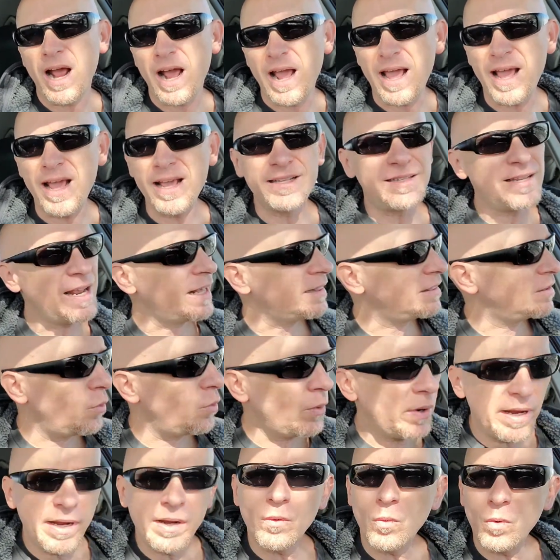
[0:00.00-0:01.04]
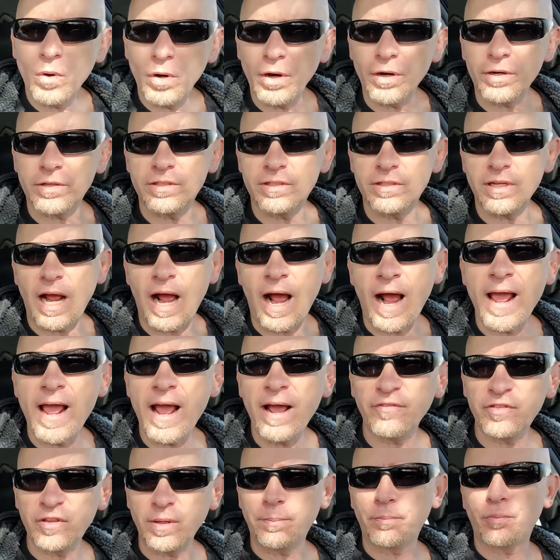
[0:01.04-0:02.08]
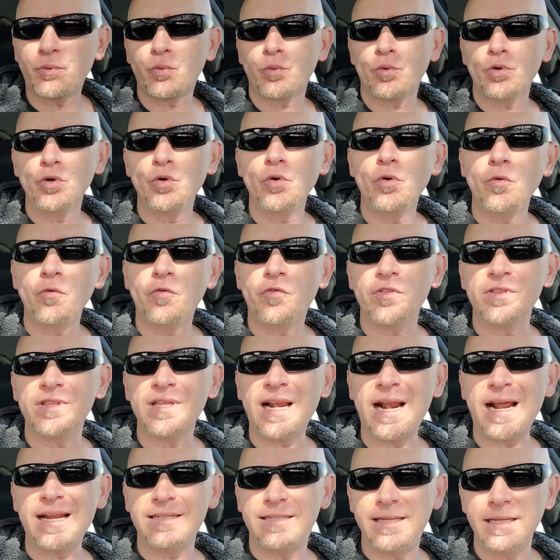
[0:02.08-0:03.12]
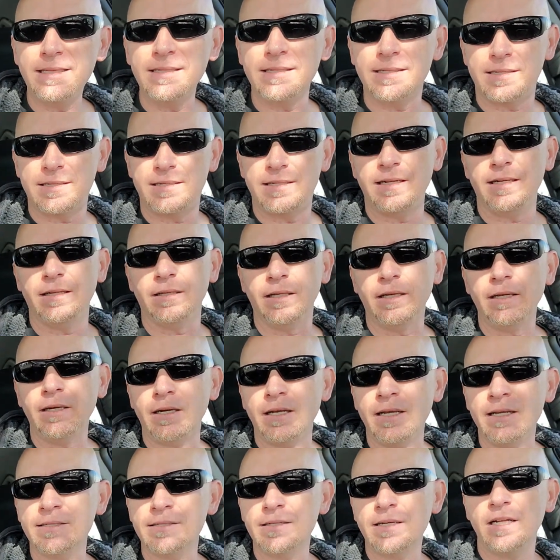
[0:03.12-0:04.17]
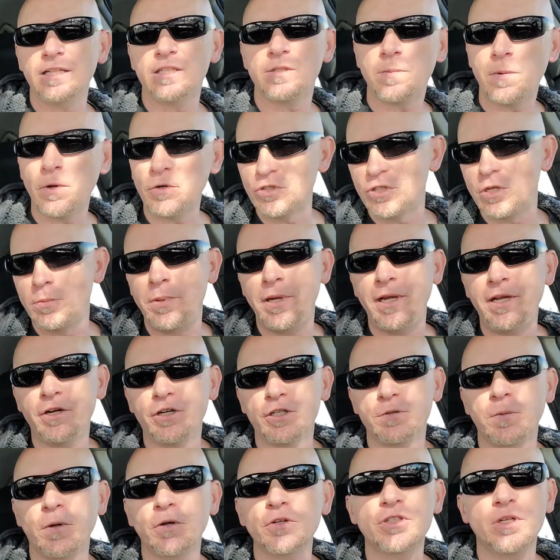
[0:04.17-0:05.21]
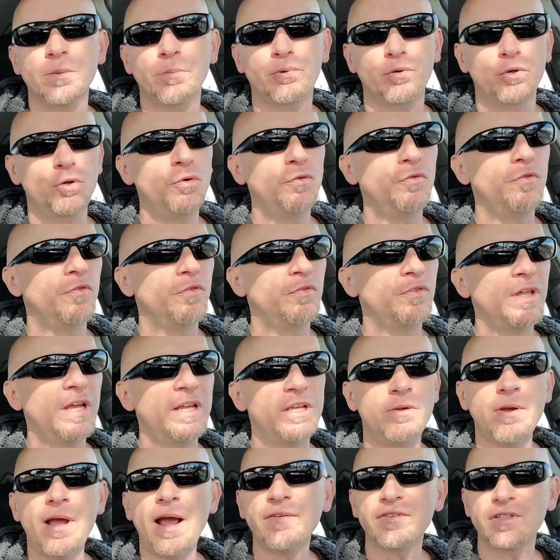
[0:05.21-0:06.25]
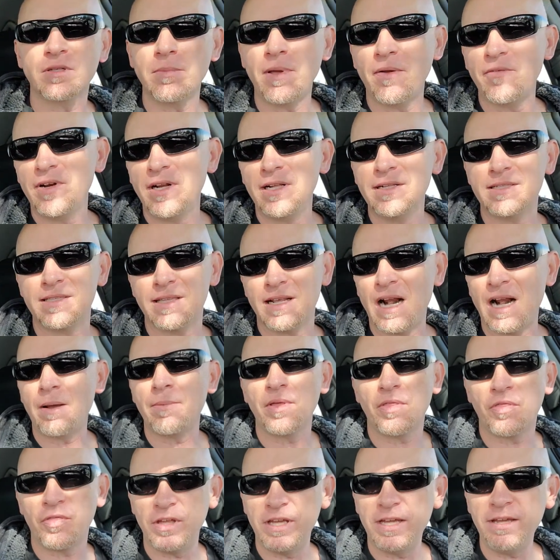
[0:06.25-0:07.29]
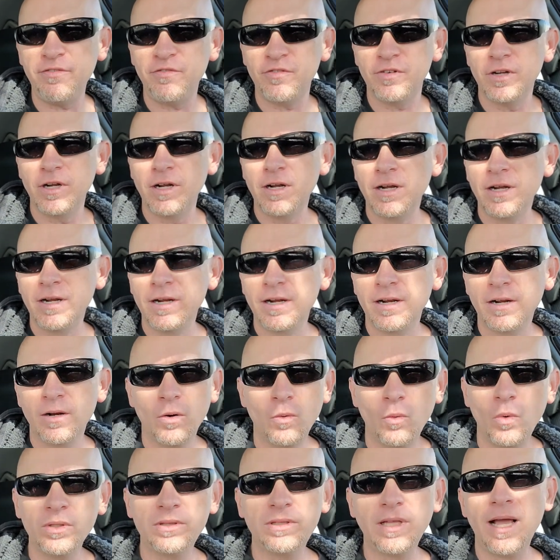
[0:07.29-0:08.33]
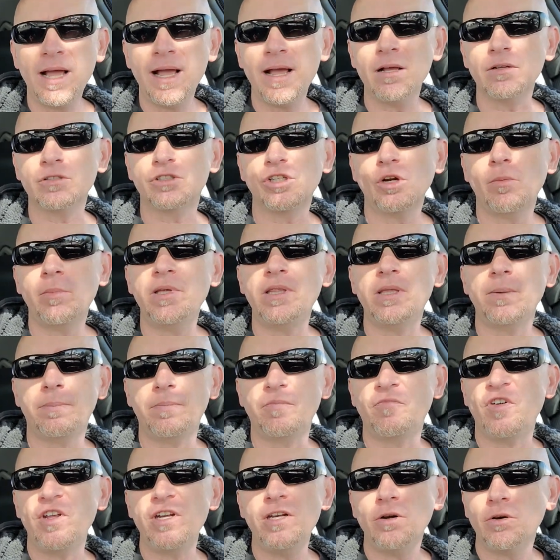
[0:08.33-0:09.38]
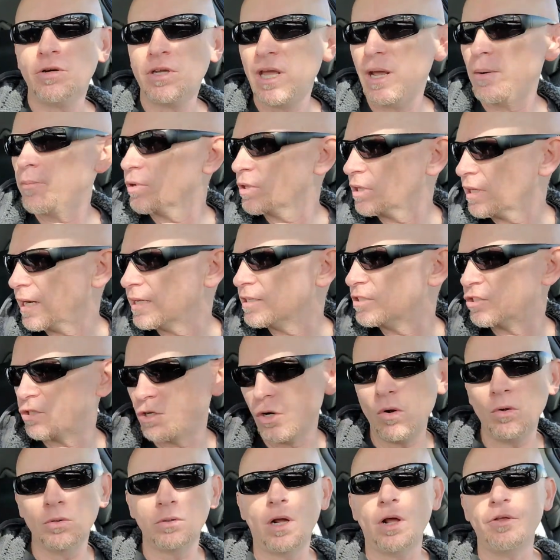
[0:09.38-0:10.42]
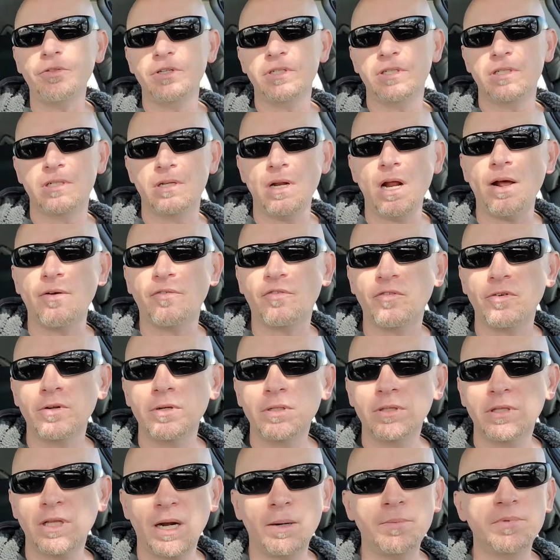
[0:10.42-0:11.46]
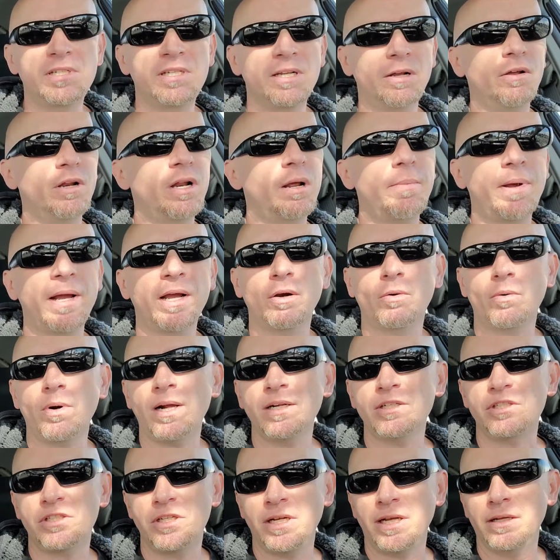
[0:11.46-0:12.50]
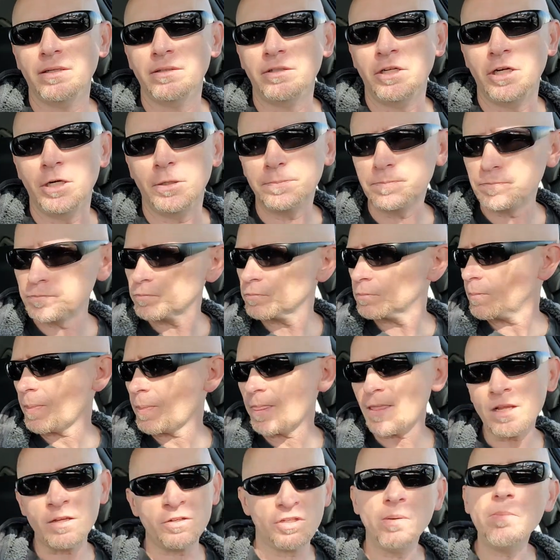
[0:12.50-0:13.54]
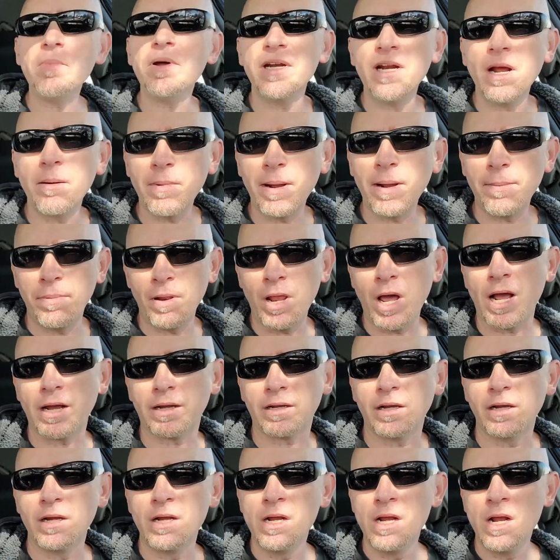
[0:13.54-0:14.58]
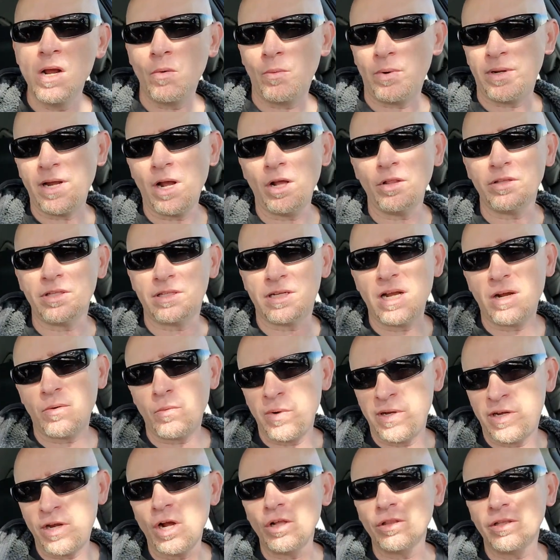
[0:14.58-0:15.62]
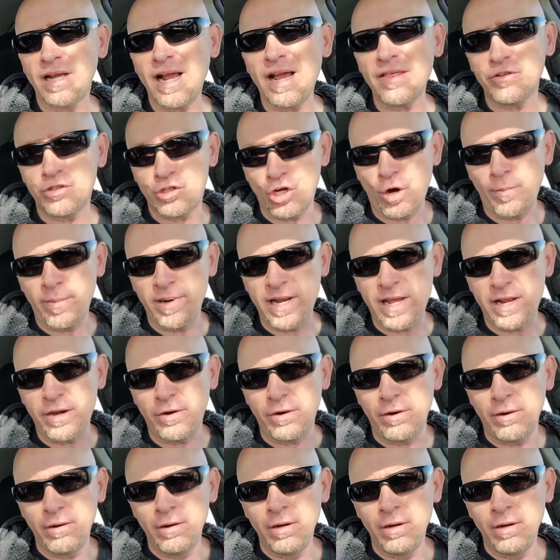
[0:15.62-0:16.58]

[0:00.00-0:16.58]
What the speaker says: Is that the way it works? I have to prove that I didn't steal it. Isn't it supposed to be you're supposed to prove that you have some evidence that a thief? What the hell? Show me the video camera that I stole all this stuff that I'm selling at my garage sale, Somebody on my block, we called the guy the Terminator.